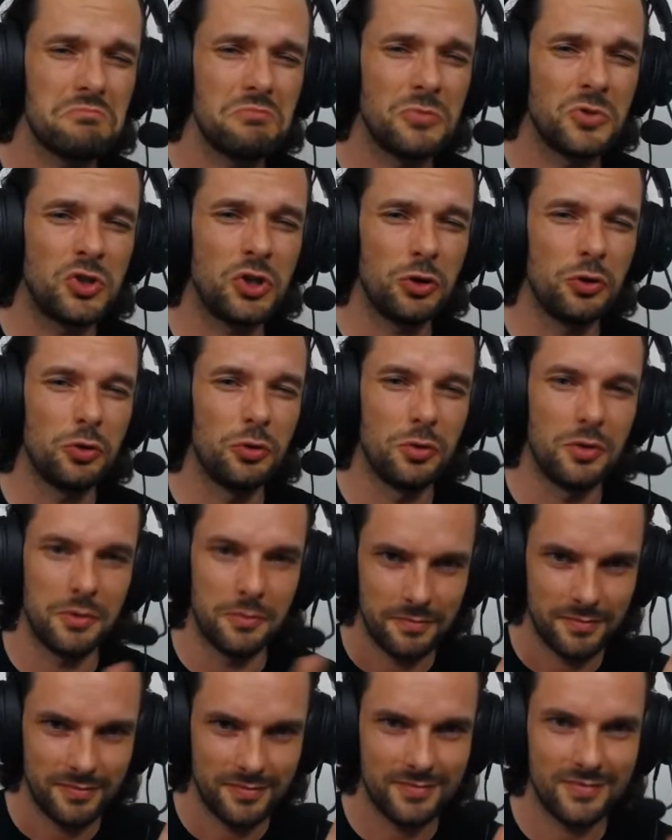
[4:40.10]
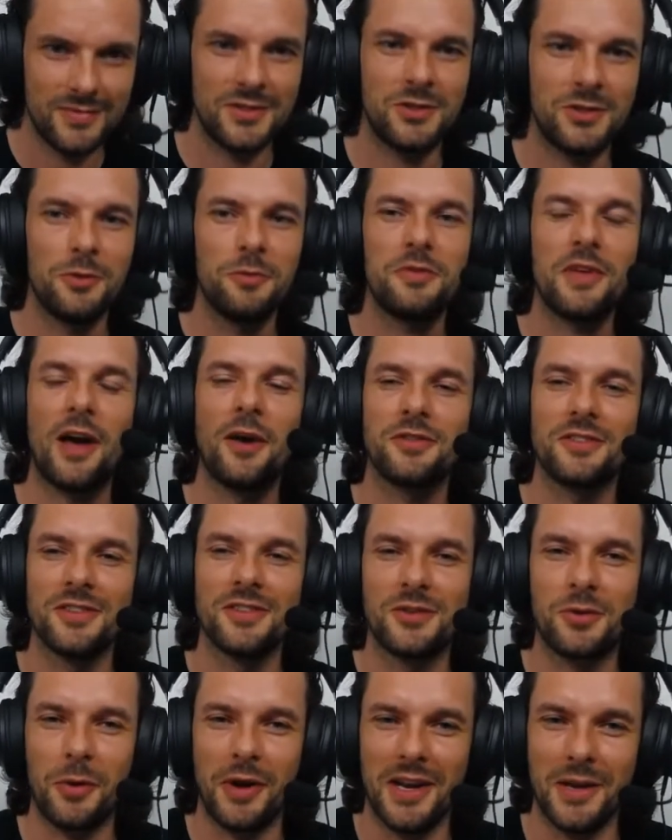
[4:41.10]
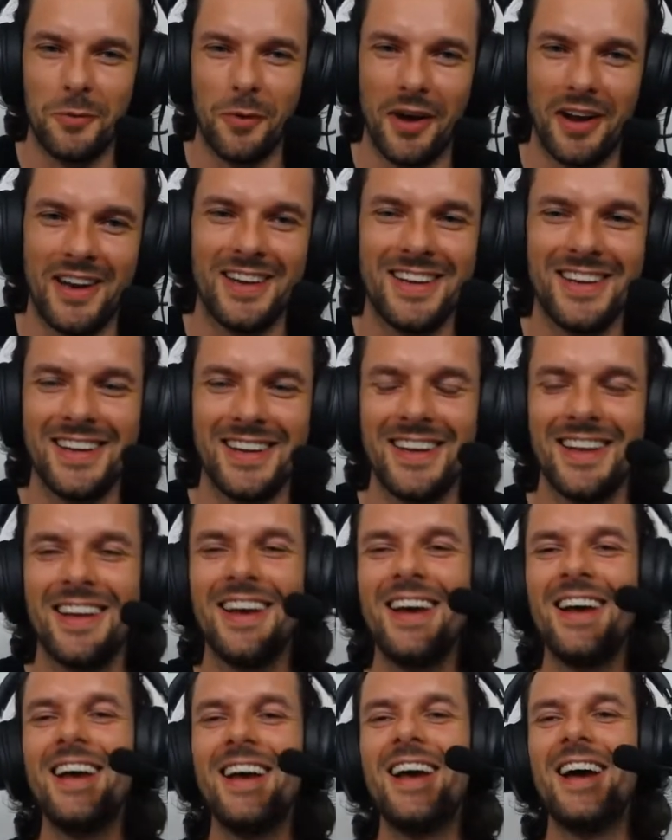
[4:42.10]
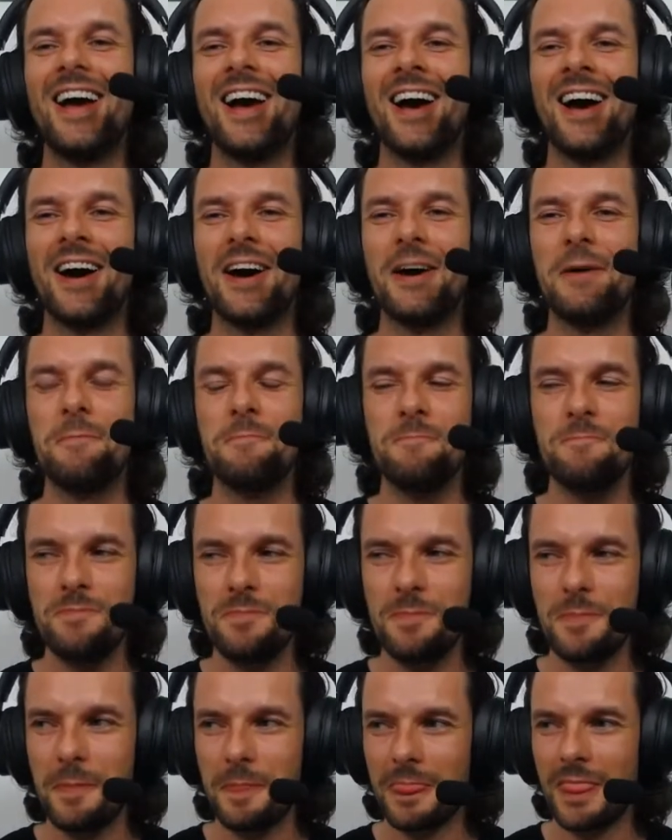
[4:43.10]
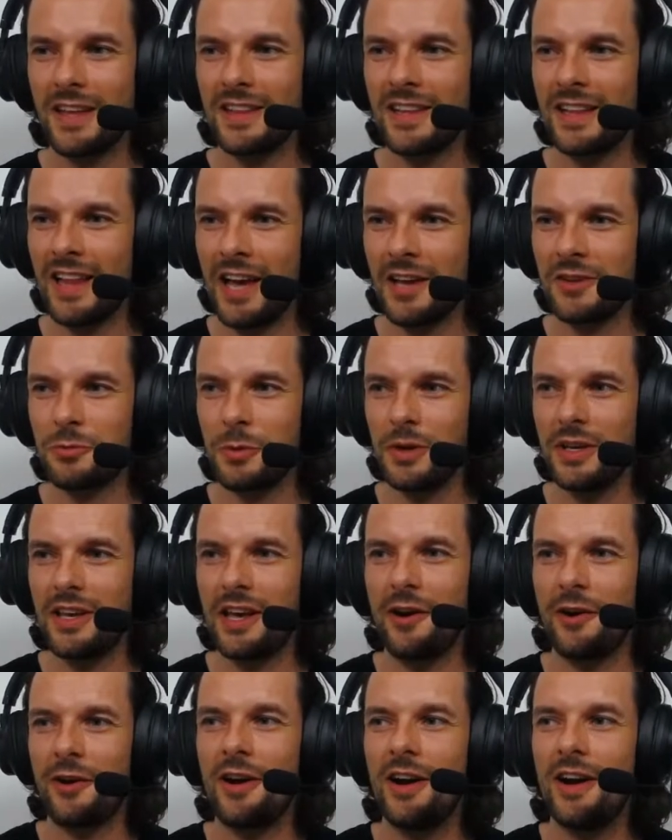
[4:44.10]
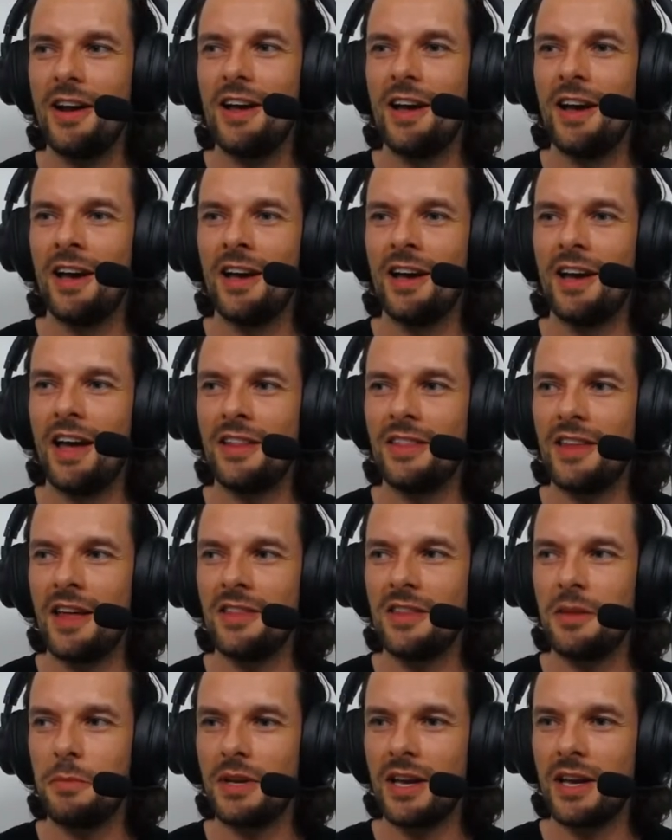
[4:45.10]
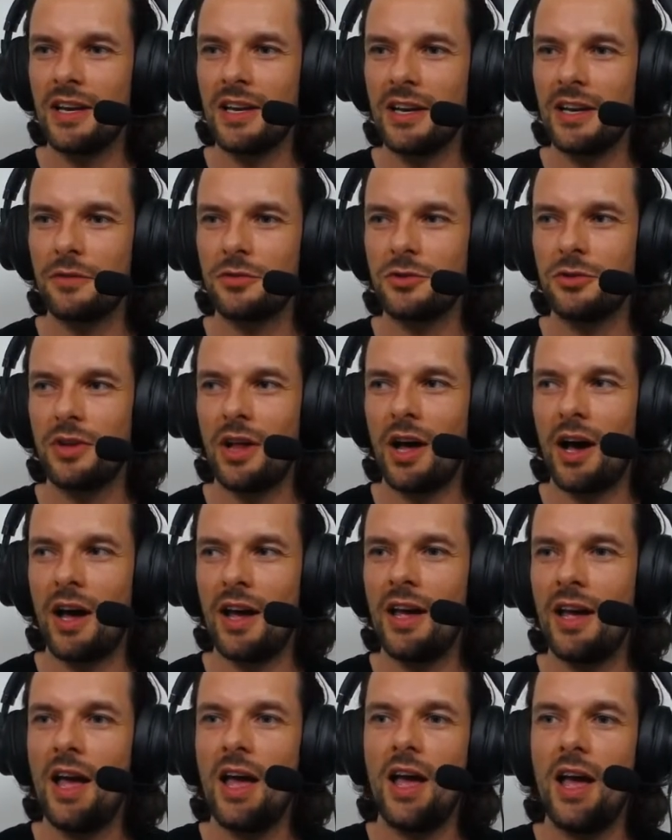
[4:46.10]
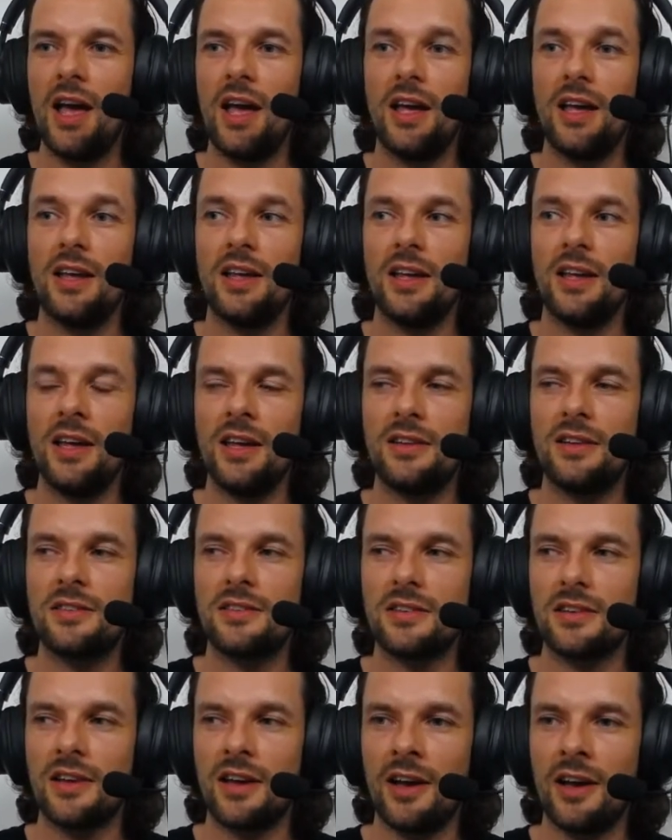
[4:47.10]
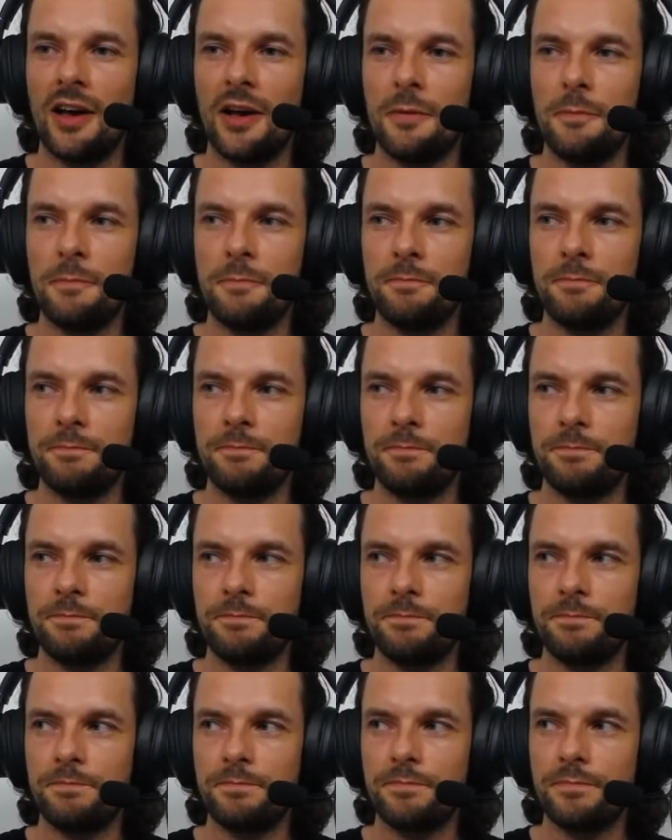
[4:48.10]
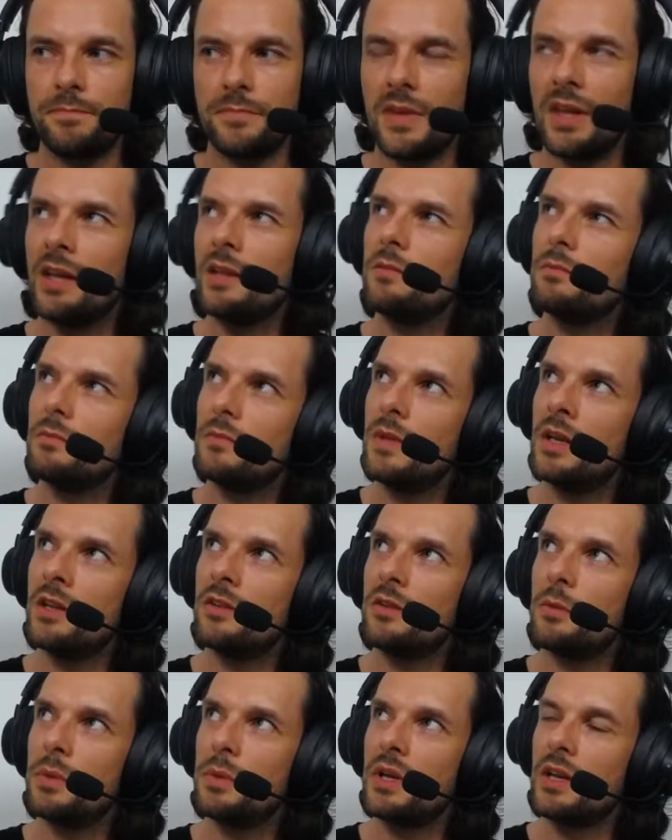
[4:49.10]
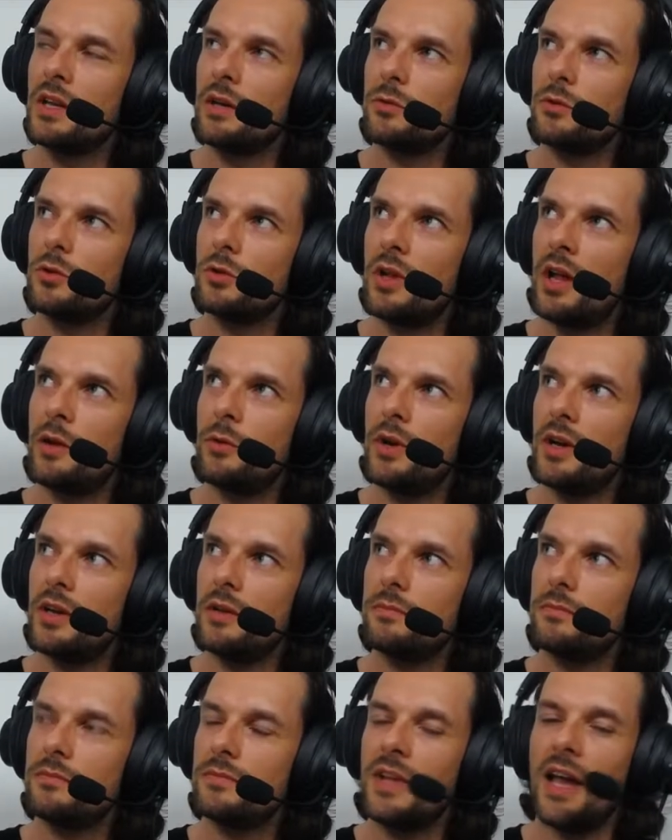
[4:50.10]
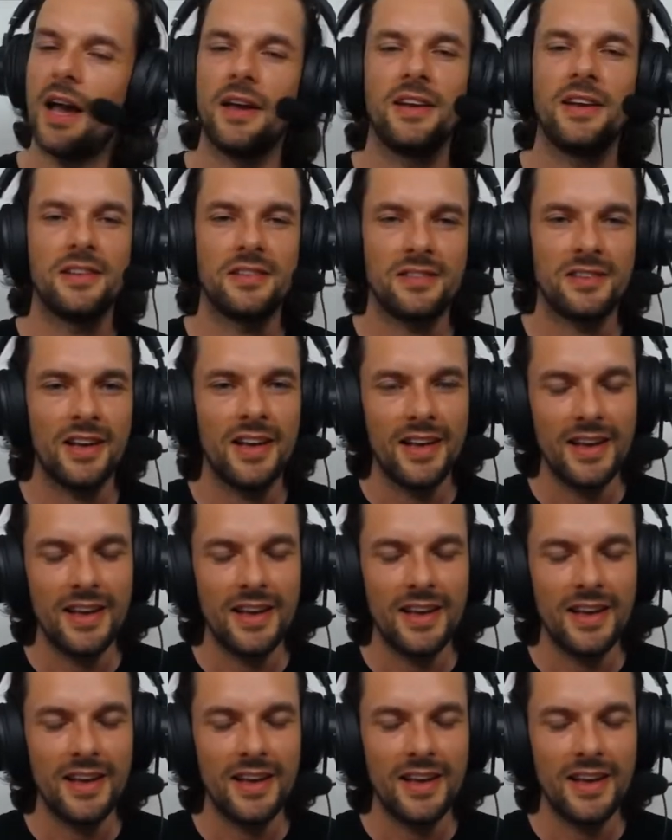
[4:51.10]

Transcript: June 2021, um, the last week here, and the beginning of July. It's it is the beginning of July, right? Yeah, it is.